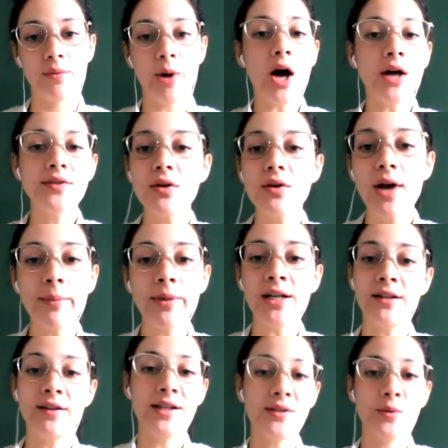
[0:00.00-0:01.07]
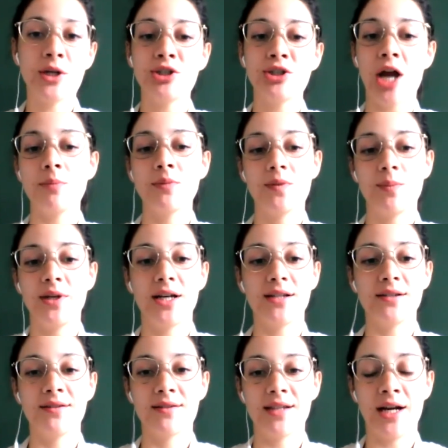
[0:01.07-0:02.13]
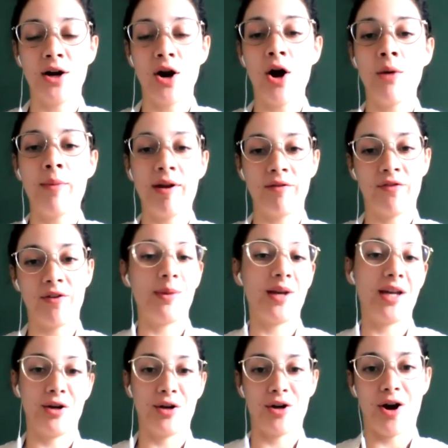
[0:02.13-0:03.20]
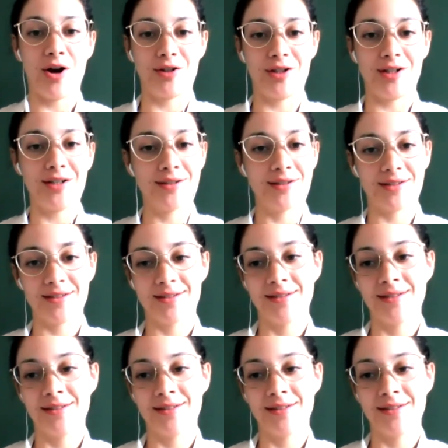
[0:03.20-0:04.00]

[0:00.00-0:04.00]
But also coming to these workshops because they're all meant for beginner gardeners.